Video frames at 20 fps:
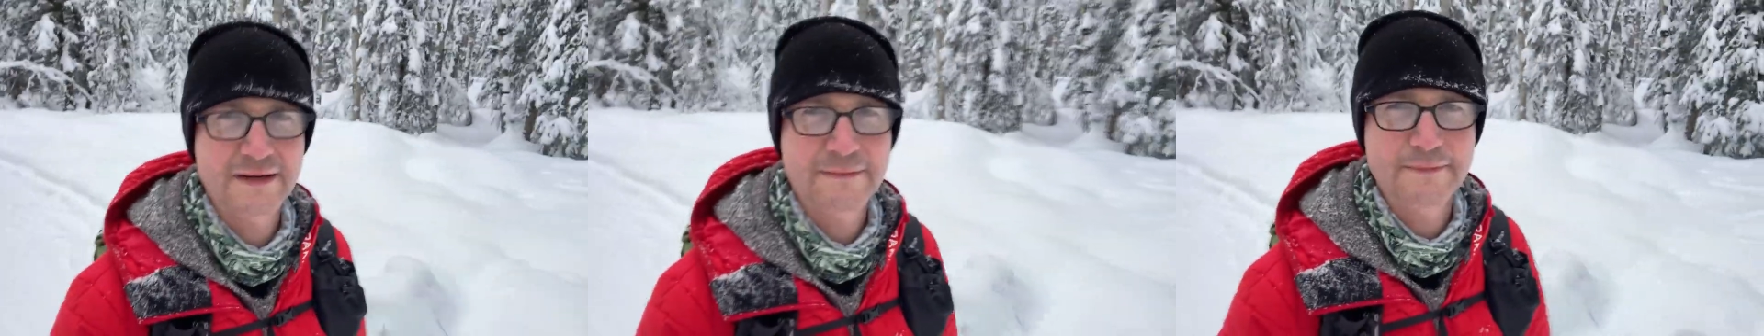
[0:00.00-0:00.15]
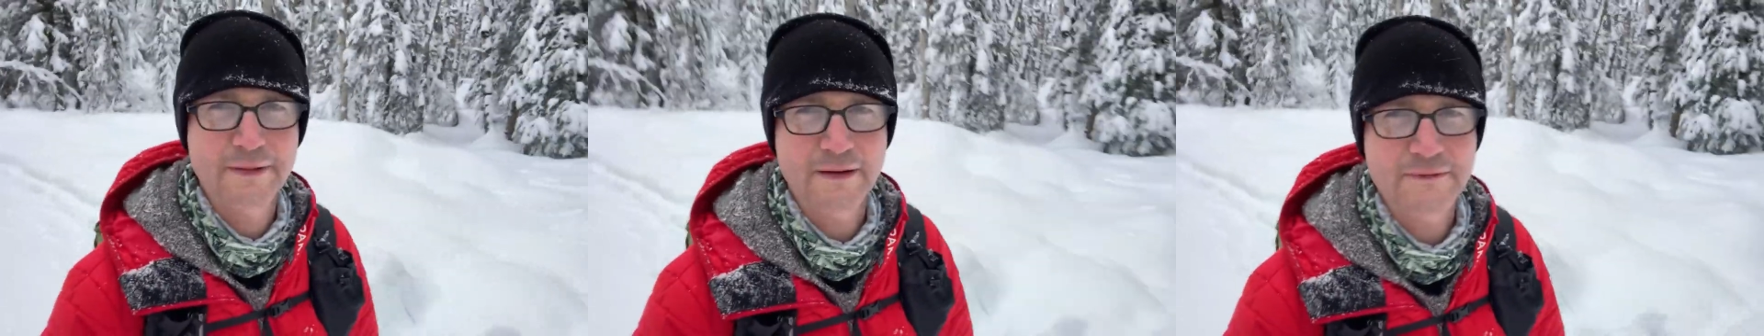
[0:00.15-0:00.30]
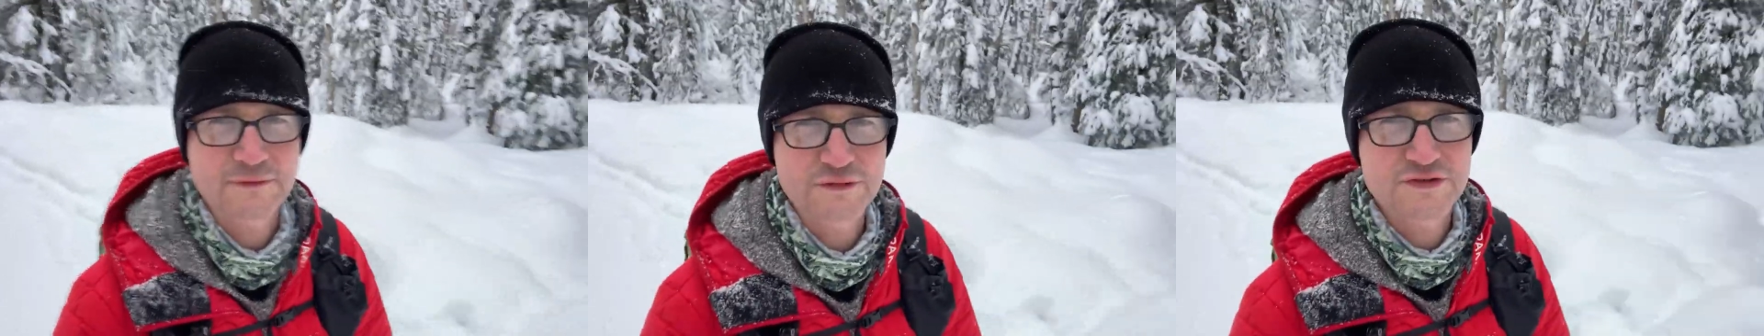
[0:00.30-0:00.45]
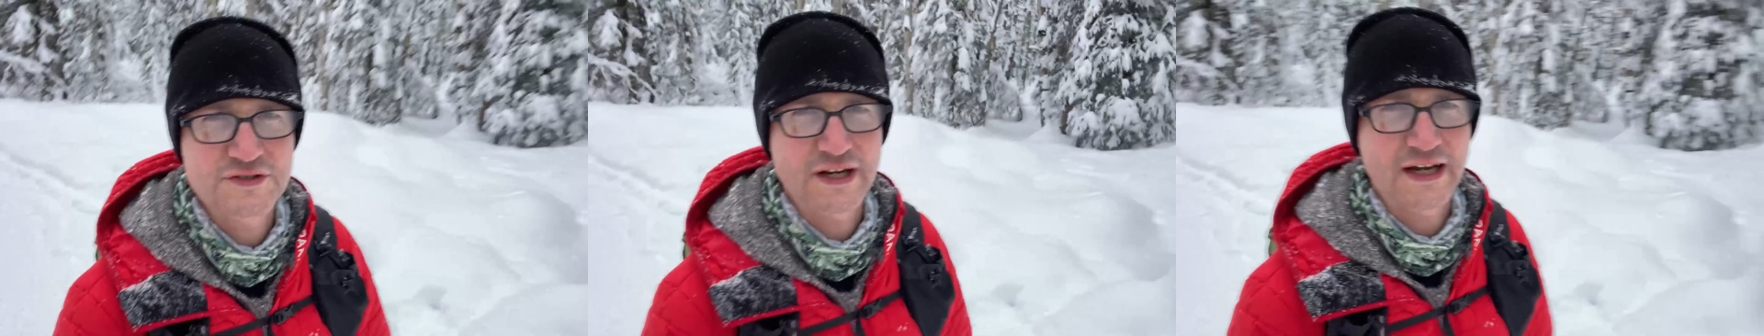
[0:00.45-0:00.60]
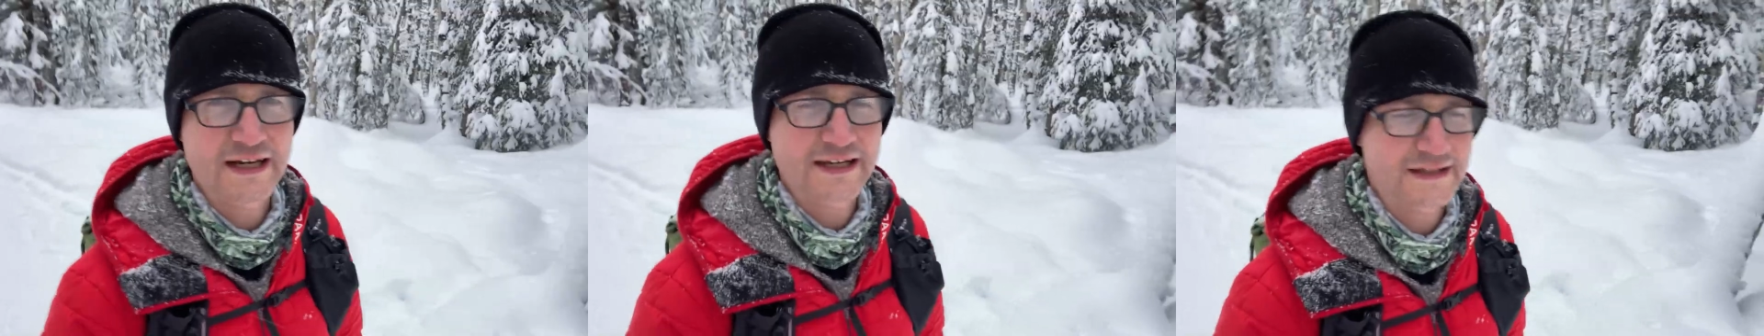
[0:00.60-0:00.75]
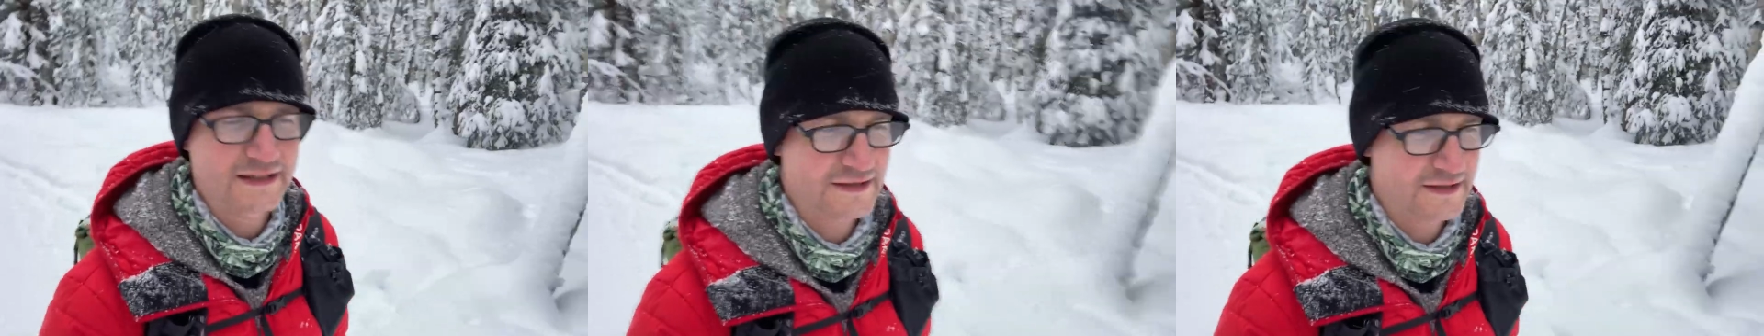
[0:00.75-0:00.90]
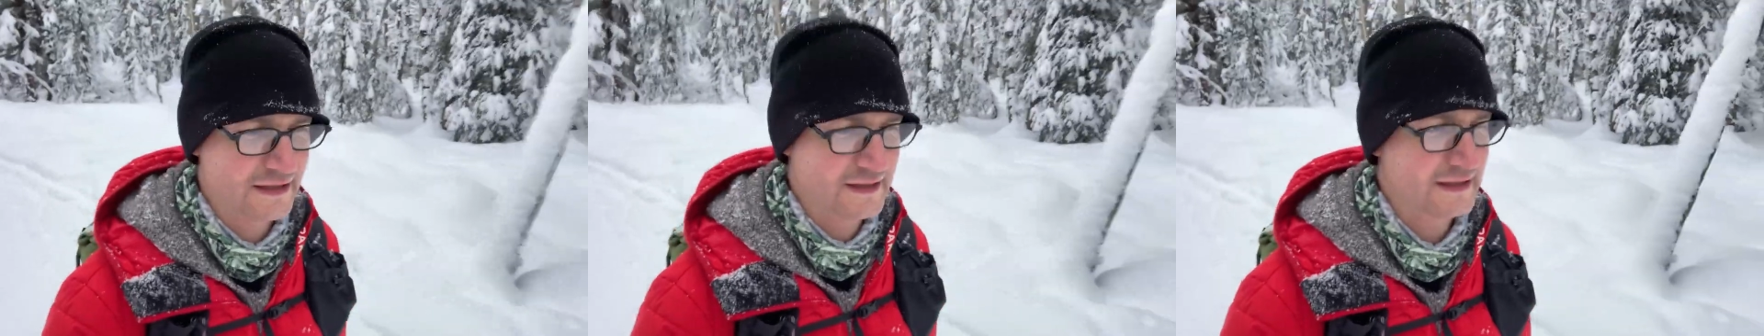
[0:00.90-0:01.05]
puffer
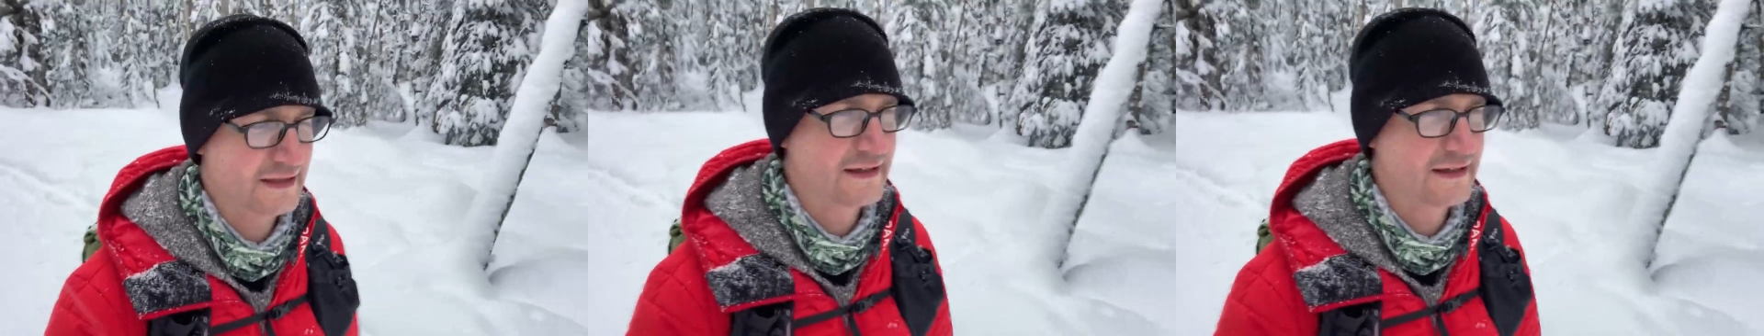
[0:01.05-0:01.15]
jacket